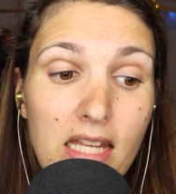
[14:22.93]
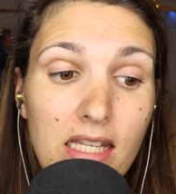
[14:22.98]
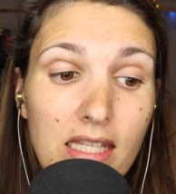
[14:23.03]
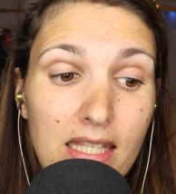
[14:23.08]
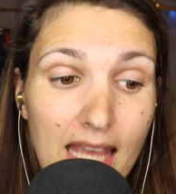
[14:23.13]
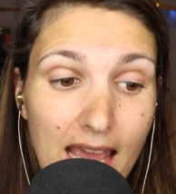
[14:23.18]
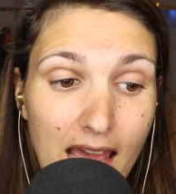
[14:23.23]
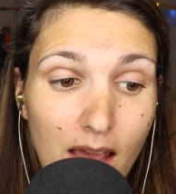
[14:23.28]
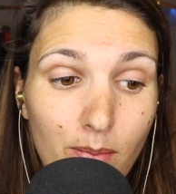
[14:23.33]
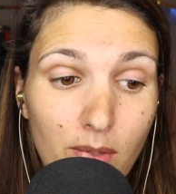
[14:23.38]

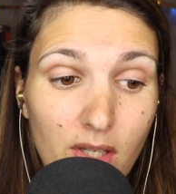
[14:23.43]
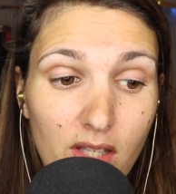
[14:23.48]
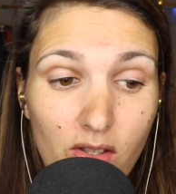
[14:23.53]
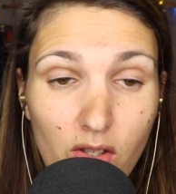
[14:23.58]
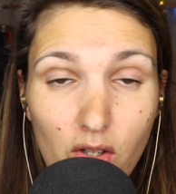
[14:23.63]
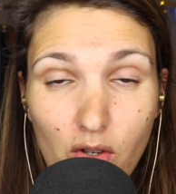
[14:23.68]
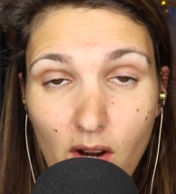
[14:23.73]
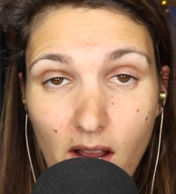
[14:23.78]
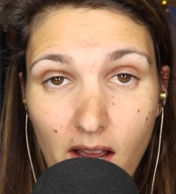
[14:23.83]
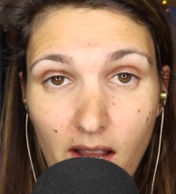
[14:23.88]
Tammy's
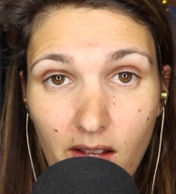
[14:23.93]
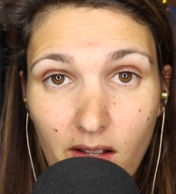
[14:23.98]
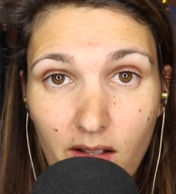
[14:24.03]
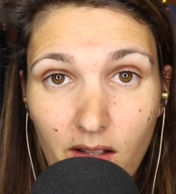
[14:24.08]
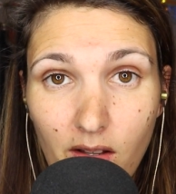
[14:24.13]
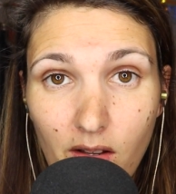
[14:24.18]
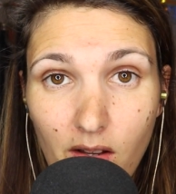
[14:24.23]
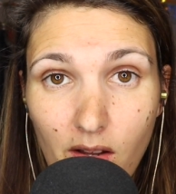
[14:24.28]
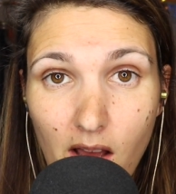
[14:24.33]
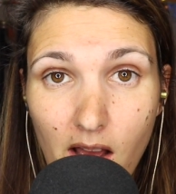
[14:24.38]

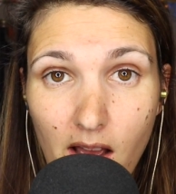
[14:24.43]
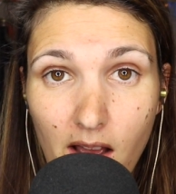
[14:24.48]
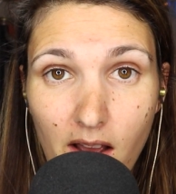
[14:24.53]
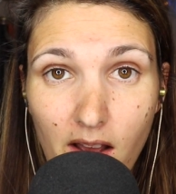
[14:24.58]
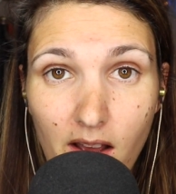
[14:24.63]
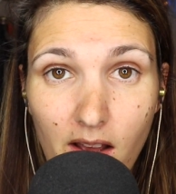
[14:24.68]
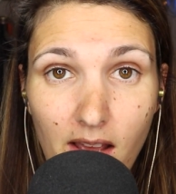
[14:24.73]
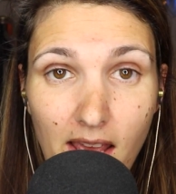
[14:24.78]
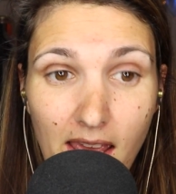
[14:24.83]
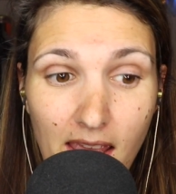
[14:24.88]
trial
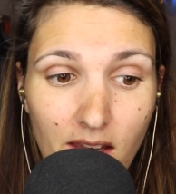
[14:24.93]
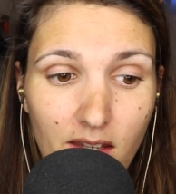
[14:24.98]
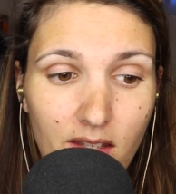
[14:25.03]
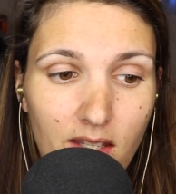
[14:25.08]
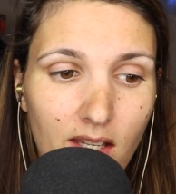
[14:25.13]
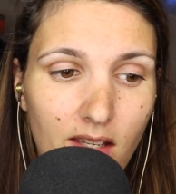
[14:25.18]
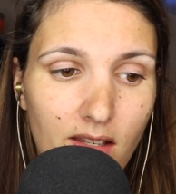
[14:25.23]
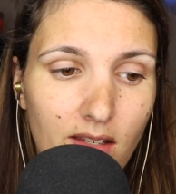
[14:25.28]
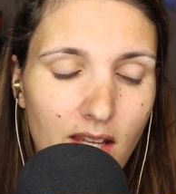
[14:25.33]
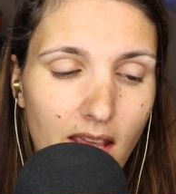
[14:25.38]

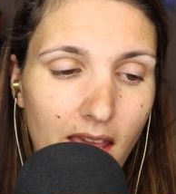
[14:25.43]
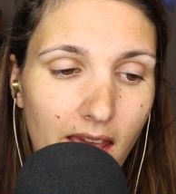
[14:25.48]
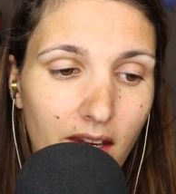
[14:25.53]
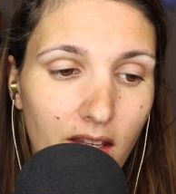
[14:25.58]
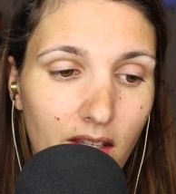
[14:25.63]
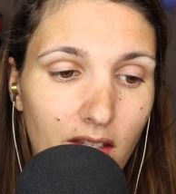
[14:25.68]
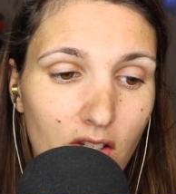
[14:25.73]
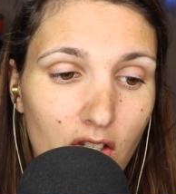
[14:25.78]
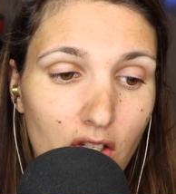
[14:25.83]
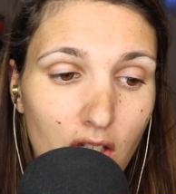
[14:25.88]
ended, and
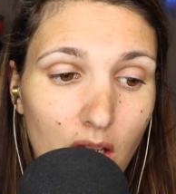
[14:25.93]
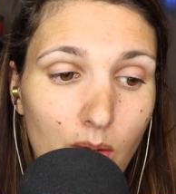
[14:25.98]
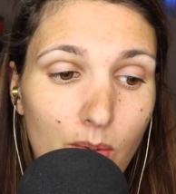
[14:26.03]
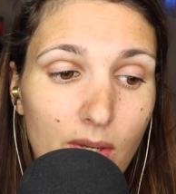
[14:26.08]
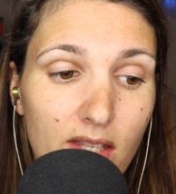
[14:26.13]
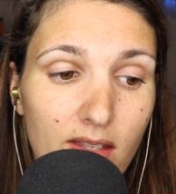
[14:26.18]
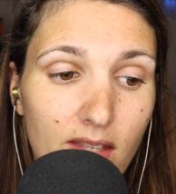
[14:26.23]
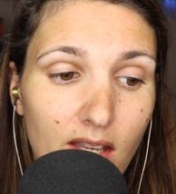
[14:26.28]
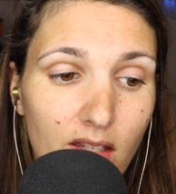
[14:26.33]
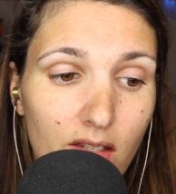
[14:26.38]
she
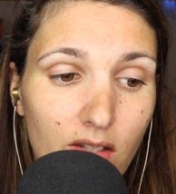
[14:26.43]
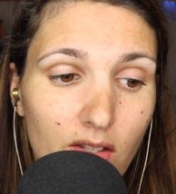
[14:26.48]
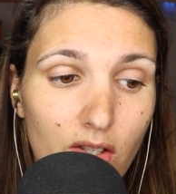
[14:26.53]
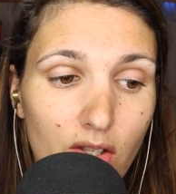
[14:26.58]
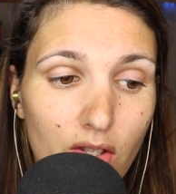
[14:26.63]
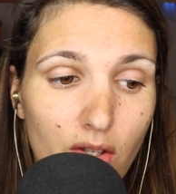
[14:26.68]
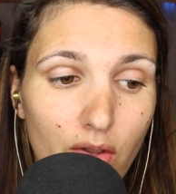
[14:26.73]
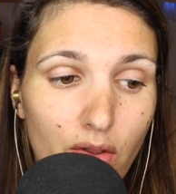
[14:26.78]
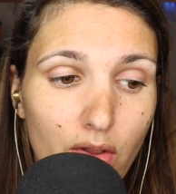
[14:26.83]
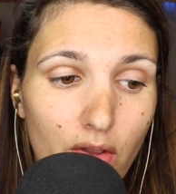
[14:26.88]
was
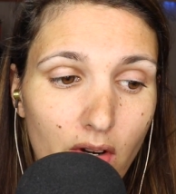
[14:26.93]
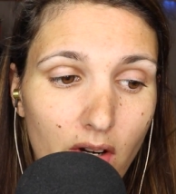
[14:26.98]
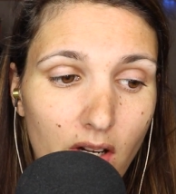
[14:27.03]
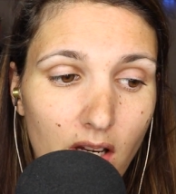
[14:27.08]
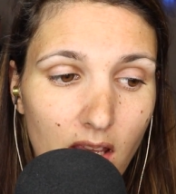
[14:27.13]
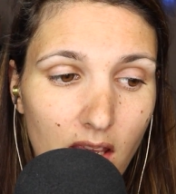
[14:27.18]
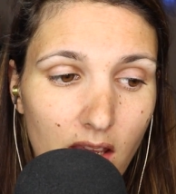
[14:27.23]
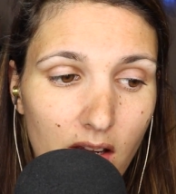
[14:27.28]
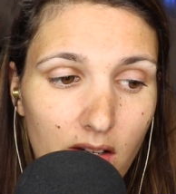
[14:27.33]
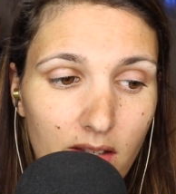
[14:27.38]
sentenced to 30
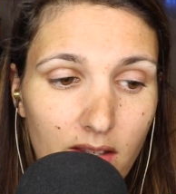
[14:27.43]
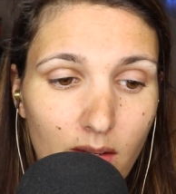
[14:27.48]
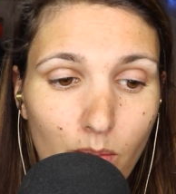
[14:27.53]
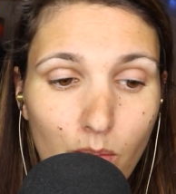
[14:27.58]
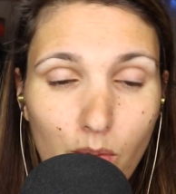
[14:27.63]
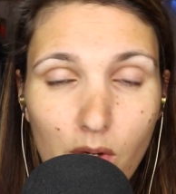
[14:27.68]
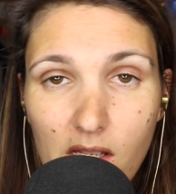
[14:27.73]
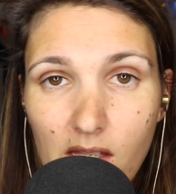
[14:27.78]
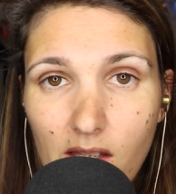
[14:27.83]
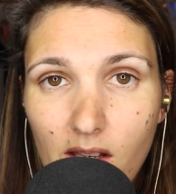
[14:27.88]
years in
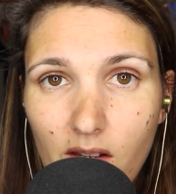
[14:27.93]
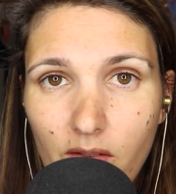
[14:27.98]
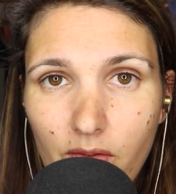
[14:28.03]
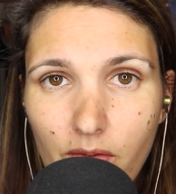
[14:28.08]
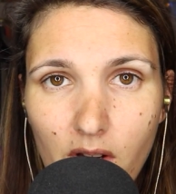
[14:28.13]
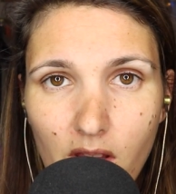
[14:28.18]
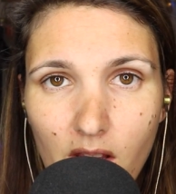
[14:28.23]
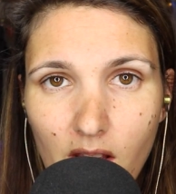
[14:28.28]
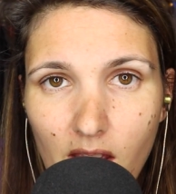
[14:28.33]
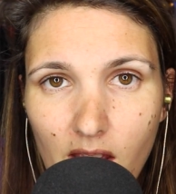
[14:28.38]
prison
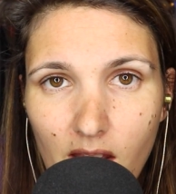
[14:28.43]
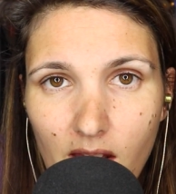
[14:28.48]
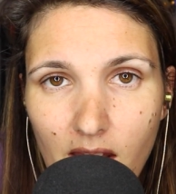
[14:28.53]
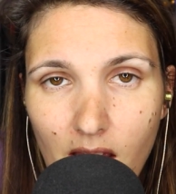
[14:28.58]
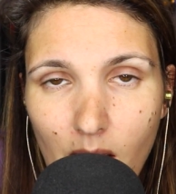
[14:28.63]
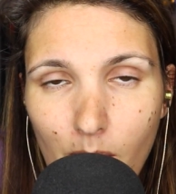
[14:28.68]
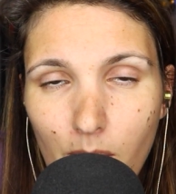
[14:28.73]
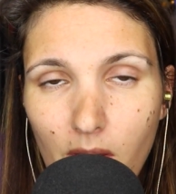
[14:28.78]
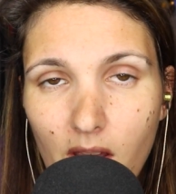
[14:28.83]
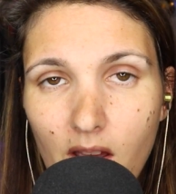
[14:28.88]
for the
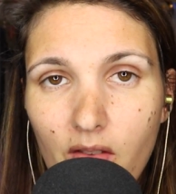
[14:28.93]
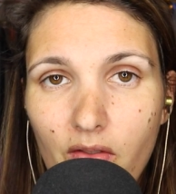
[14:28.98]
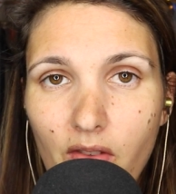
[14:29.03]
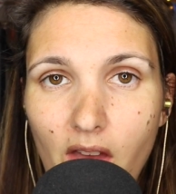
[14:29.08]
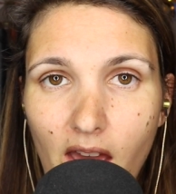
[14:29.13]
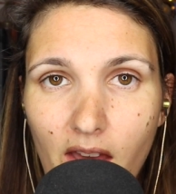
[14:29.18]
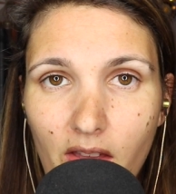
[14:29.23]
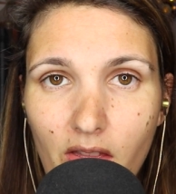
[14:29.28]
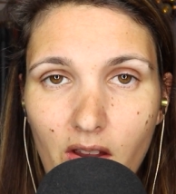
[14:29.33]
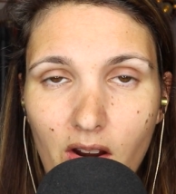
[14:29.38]
kidnapping of
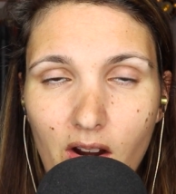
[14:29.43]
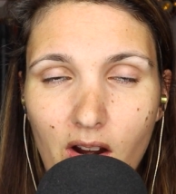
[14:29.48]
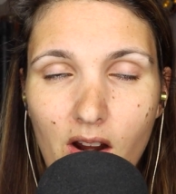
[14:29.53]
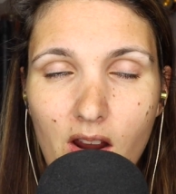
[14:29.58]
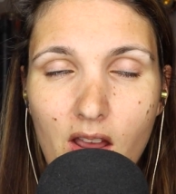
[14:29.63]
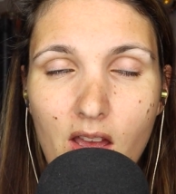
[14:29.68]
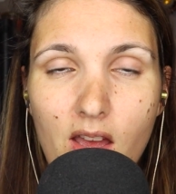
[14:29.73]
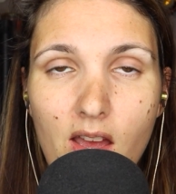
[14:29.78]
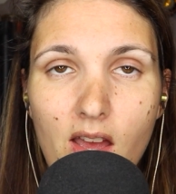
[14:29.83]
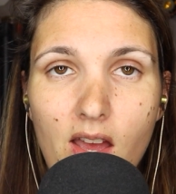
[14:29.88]
Heather.
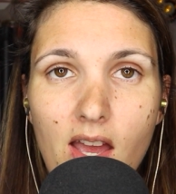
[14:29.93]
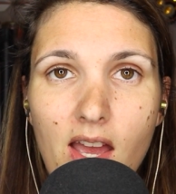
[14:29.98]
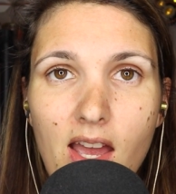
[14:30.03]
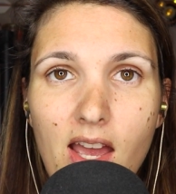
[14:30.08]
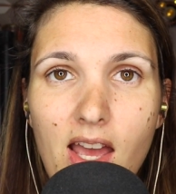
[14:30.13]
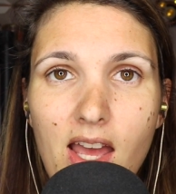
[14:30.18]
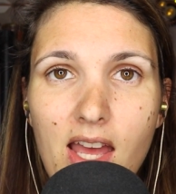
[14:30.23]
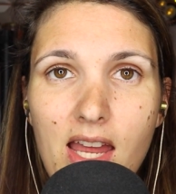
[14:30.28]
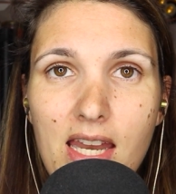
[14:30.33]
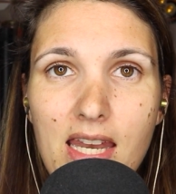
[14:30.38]

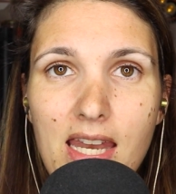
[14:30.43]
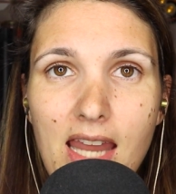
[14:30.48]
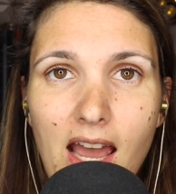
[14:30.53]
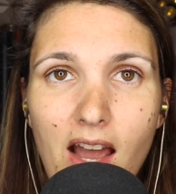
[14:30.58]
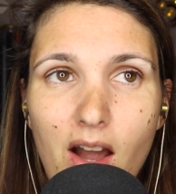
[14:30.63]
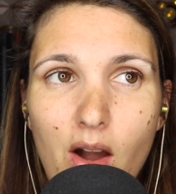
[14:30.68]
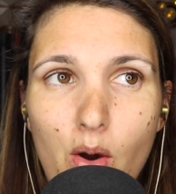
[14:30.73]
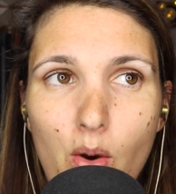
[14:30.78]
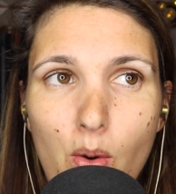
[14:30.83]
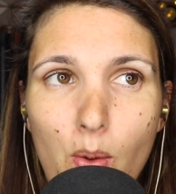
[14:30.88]

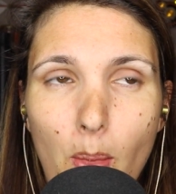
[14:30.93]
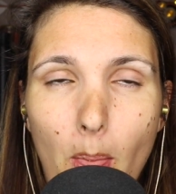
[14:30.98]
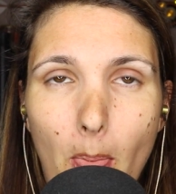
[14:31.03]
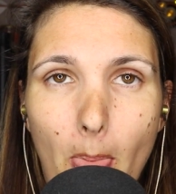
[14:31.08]
Now,